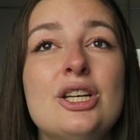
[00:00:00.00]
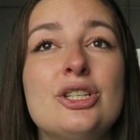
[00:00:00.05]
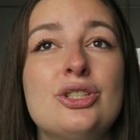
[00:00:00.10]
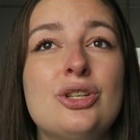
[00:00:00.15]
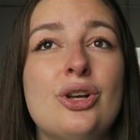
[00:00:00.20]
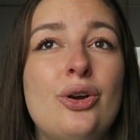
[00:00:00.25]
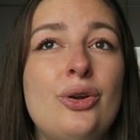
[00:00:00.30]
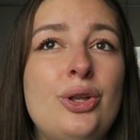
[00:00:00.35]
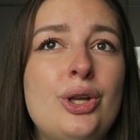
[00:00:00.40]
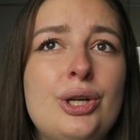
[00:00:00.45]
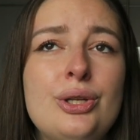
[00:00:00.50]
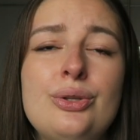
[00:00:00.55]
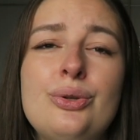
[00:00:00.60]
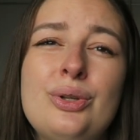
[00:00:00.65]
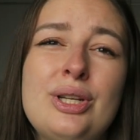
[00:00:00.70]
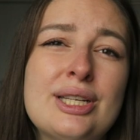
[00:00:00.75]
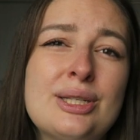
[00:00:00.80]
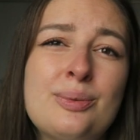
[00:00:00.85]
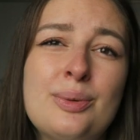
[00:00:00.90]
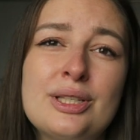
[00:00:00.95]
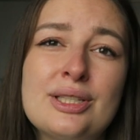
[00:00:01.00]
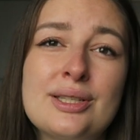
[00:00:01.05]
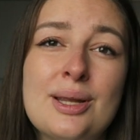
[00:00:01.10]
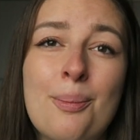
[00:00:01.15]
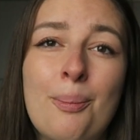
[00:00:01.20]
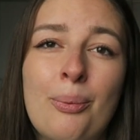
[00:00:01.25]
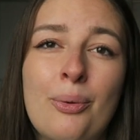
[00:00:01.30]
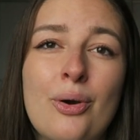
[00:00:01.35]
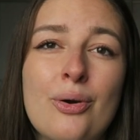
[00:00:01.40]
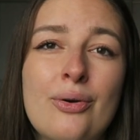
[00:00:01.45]
So you can do this with
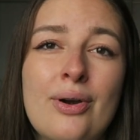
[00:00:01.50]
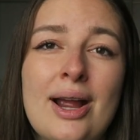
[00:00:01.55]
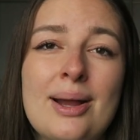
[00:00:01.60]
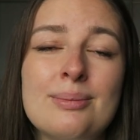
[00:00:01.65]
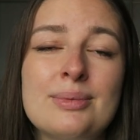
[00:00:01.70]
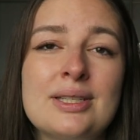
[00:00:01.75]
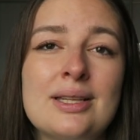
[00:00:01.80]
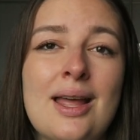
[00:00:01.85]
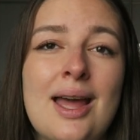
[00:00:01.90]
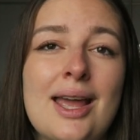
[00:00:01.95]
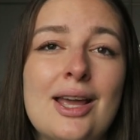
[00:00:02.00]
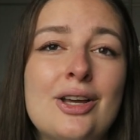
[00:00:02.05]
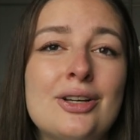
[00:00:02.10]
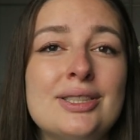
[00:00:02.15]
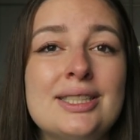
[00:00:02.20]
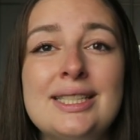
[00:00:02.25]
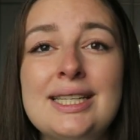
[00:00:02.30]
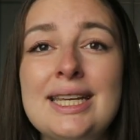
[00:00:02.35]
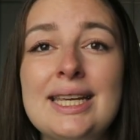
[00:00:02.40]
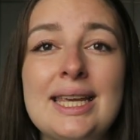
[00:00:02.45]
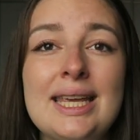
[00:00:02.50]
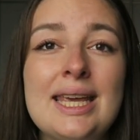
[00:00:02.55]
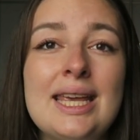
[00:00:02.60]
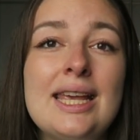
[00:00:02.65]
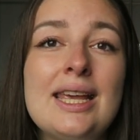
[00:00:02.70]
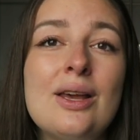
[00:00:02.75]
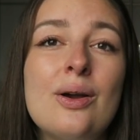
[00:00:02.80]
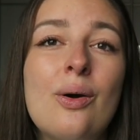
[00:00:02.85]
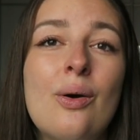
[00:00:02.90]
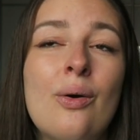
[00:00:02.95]
some programs like
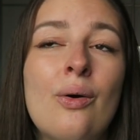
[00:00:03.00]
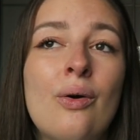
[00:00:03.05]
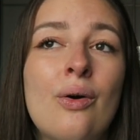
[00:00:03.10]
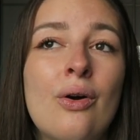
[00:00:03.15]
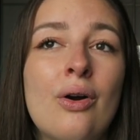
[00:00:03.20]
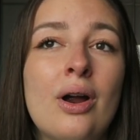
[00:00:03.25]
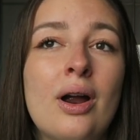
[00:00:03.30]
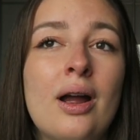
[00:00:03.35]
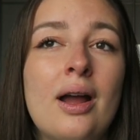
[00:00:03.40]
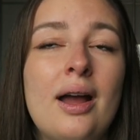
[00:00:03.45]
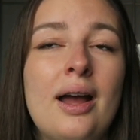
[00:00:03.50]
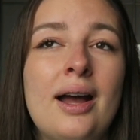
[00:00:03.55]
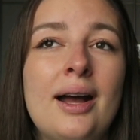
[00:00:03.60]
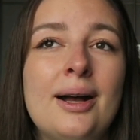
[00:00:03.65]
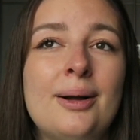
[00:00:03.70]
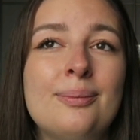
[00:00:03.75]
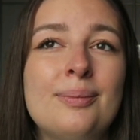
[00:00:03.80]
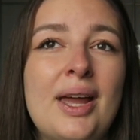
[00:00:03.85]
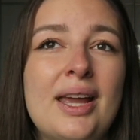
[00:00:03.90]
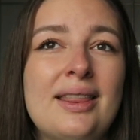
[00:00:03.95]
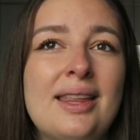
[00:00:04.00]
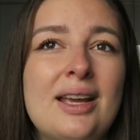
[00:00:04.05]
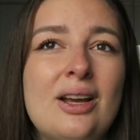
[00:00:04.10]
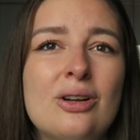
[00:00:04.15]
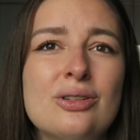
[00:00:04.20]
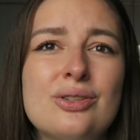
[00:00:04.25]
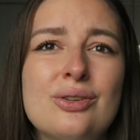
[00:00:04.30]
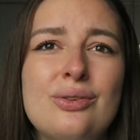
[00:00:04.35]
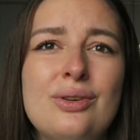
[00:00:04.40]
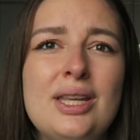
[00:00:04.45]
Contiki or um, I think
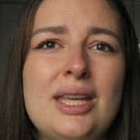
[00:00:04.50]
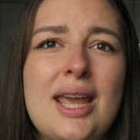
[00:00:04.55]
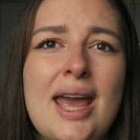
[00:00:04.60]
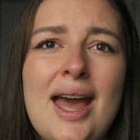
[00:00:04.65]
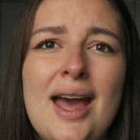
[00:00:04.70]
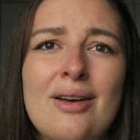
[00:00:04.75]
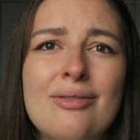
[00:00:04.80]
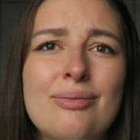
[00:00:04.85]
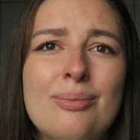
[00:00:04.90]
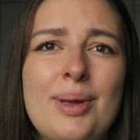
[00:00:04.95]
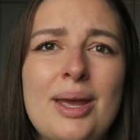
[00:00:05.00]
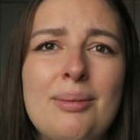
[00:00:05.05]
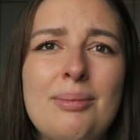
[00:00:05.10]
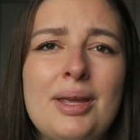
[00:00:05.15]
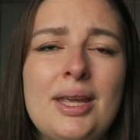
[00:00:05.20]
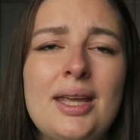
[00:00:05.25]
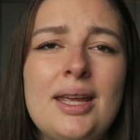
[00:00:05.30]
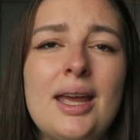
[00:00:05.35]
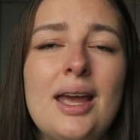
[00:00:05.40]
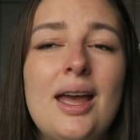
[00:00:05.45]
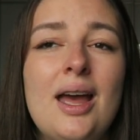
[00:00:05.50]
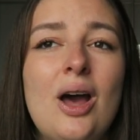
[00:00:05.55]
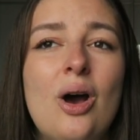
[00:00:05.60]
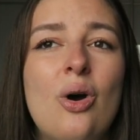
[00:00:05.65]
also EF maybe,